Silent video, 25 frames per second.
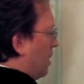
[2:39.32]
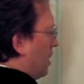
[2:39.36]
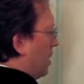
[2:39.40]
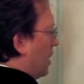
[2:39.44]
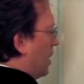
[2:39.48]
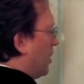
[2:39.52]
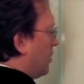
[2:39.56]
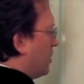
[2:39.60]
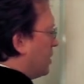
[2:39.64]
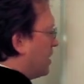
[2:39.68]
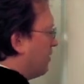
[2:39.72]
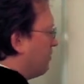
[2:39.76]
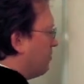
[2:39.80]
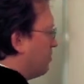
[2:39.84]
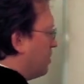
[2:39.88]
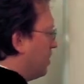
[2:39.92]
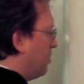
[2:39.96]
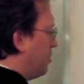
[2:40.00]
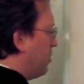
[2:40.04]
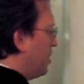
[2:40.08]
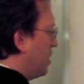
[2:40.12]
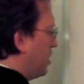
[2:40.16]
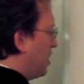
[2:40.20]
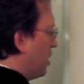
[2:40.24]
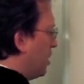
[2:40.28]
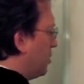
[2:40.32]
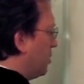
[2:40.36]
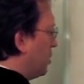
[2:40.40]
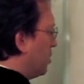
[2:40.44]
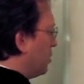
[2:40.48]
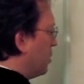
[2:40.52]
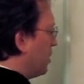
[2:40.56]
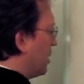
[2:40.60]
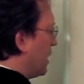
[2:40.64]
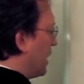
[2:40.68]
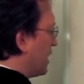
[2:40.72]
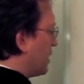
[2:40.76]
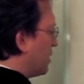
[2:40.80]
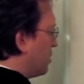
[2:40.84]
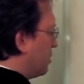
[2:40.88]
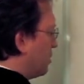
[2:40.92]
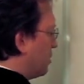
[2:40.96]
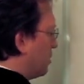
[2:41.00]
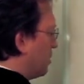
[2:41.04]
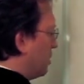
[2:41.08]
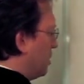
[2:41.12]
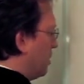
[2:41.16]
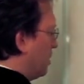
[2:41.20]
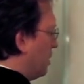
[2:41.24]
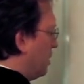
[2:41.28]
And we have maybe another
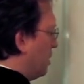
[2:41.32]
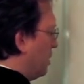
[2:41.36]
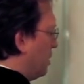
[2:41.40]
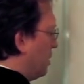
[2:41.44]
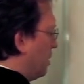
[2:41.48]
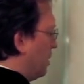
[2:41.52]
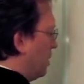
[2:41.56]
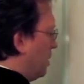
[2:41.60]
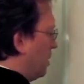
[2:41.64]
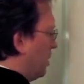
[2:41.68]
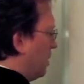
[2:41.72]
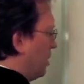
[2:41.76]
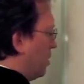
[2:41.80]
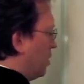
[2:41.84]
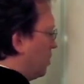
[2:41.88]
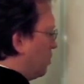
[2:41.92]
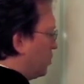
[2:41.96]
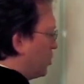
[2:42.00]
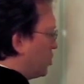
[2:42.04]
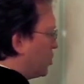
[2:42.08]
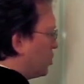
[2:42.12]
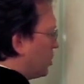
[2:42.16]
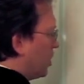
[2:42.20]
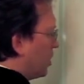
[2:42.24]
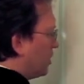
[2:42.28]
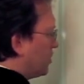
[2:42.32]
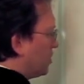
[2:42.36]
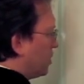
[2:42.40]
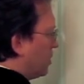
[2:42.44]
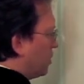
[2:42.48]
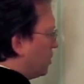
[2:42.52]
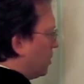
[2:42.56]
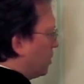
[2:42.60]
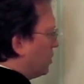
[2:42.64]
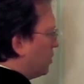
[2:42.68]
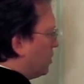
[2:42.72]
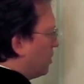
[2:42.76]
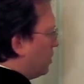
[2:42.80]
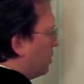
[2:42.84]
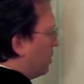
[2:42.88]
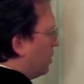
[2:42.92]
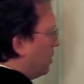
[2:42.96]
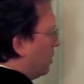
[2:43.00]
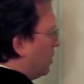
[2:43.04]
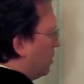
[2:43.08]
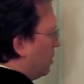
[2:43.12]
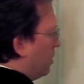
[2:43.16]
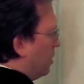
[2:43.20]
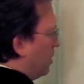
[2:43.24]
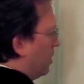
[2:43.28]
actor which does another
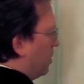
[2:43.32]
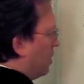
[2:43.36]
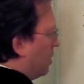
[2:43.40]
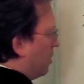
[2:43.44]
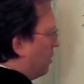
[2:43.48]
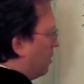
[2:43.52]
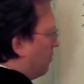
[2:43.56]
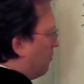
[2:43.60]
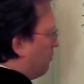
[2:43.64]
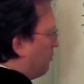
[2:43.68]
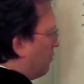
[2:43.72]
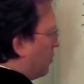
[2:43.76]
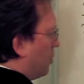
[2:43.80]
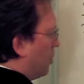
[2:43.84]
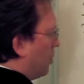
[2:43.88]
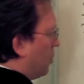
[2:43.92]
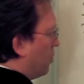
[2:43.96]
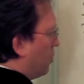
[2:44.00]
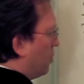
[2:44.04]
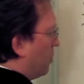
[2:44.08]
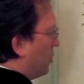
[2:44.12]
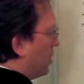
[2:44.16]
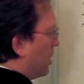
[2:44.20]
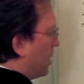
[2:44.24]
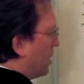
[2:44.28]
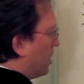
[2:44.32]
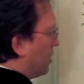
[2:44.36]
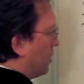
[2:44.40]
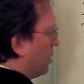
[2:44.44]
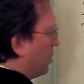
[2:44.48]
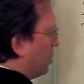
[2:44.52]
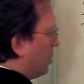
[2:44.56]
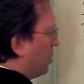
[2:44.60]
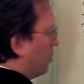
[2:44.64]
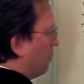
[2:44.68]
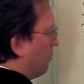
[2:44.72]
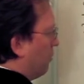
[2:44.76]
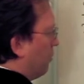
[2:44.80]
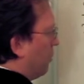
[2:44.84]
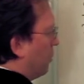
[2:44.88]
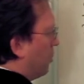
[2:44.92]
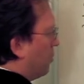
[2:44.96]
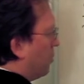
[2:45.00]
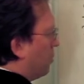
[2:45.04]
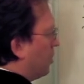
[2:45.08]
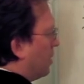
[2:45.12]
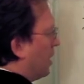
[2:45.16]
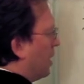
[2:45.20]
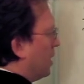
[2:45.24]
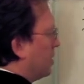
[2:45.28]
flow, yet another
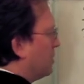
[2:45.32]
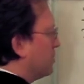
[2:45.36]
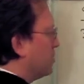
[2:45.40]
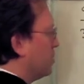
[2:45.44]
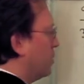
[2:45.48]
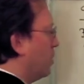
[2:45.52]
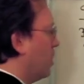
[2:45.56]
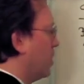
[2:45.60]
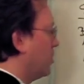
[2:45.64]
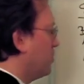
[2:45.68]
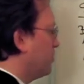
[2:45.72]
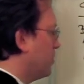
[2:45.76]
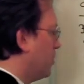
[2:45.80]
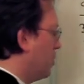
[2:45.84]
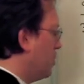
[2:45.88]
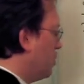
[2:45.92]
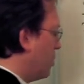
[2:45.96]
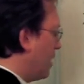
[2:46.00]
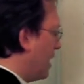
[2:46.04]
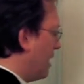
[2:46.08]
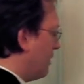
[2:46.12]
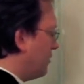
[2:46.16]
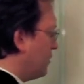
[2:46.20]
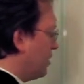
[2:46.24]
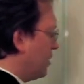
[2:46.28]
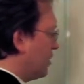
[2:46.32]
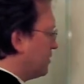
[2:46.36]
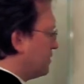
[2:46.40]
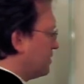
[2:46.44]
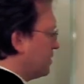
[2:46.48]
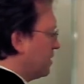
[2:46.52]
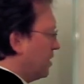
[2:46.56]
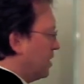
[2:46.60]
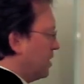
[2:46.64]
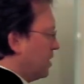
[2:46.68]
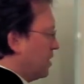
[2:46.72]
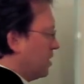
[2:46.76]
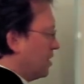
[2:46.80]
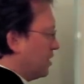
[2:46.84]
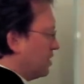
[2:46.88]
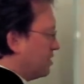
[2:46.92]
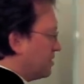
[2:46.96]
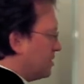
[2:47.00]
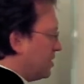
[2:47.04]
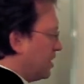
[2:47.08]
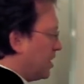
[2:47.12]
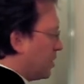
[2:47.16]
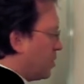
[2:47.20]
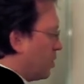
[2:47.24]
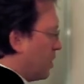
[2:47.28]
flow, and so on. So you have this
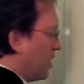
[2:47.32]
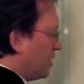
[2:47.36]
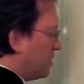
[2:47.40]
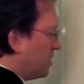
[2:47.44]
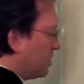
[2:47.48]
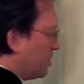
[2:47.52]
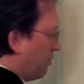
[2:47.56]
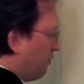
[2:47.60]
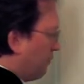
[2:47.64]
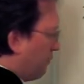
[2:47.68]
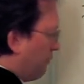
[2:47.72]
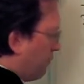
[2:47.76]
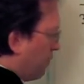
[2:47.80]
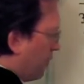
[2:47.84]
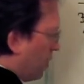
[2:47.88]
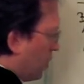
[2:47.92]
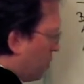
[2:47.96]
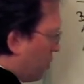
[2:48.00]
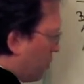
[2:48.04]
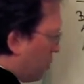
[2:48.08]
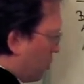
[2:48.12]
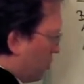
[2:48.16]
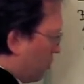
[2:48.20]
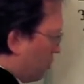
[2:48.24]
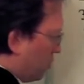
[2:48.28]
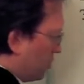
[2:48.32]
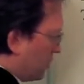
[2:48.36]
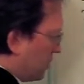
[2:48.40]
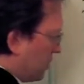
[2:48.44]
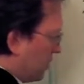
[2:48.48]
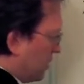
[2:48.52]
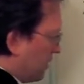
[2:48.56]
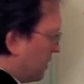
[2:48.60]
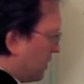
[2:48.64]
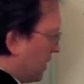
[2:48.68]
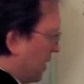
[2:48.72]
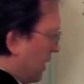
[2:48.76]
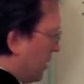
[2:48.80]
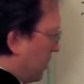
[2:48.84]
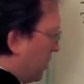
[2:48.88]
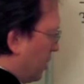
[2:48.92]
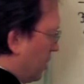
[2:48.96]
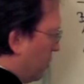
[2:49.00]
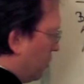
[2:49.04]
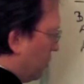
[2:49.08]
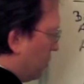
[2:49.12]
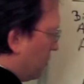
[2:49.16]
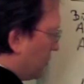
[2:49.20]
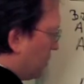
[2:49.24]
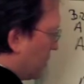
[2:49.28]
sequence of flows inside the
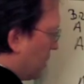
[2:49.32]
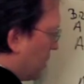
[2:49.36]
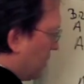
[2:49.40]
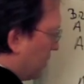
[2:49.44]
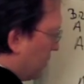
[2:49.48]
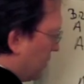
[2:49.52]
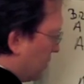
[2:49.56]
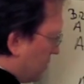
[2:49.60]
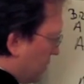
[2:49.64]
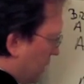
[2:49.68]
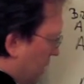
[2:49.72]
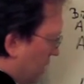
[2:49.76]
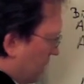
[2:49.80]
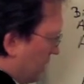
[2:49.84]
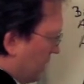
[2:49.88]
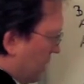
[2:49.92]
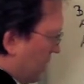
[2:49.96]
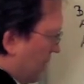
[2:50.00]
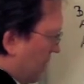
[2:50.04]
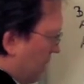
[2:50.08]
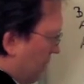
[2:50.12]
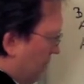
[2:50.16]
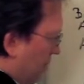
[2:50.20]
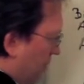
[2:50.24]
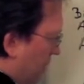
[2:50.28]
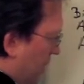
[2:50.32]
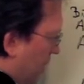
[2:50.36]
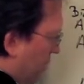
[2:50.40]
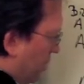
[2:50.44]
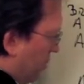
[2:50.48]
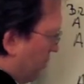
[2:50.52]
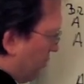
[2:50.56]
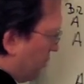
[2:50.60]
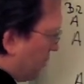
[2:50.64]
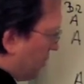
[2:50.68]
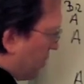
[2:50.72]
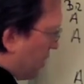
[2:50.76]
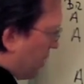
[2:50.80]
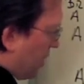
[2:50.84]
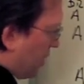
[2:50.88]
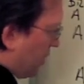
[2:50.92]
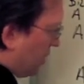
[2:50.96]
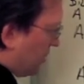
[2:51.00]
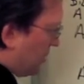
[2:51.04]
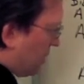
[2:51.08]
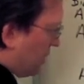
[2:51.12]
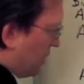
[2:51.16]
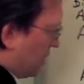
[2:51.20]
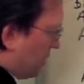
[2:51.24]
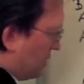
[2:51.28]
use cases. Let's say I have my use
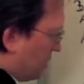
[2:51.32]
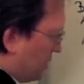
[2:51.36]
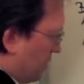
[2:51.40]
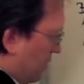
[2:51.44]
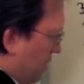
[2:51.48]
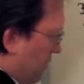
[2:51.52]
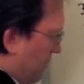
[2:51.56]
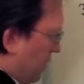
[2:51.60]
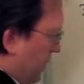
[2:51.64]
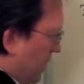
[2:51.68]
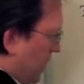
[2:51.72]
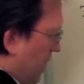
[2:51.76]
cases.